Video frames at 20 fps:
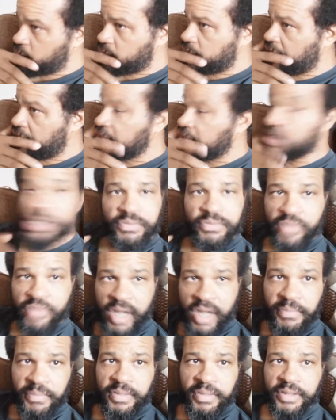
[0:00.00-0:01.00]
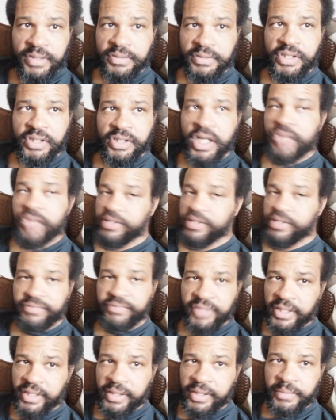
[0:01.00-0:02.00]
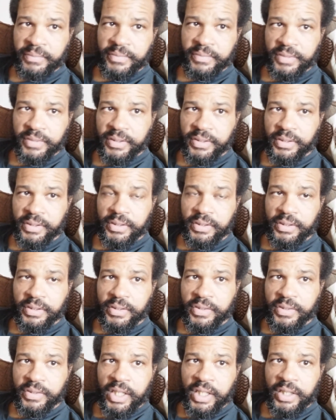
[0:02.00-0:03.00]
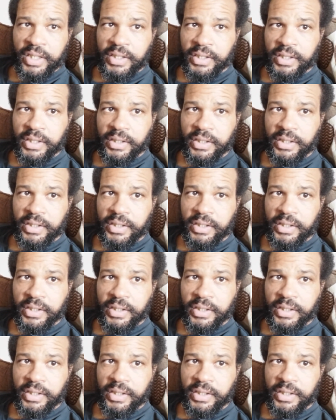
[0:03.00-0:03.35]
Hasim Rahman, you're not ready for him. Okay?